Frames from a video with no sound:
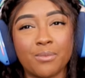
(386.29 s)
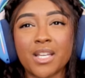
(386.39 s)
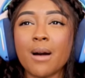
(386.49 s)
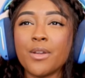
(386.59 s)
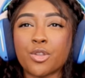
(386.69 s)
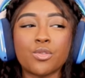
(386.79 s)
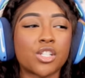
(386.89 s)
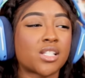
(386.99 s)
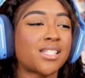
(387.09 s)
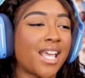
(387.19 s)
be coming through the
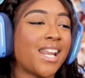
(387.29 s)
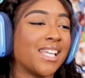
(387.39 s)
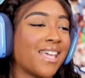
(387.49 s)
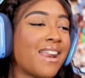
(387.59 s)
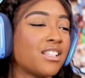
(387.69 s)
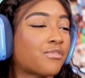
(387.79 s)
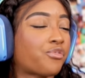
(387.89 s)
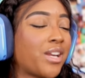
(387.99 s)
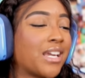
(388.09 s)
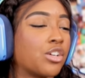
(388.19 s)
city? That is
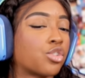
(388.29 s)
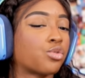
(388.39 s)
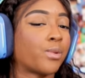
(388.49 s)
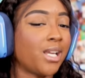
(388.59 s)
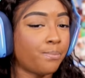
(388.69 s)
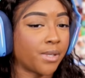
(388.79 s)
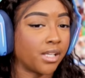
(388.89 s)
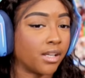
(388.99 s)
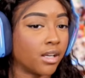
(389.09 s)
freaking creepy.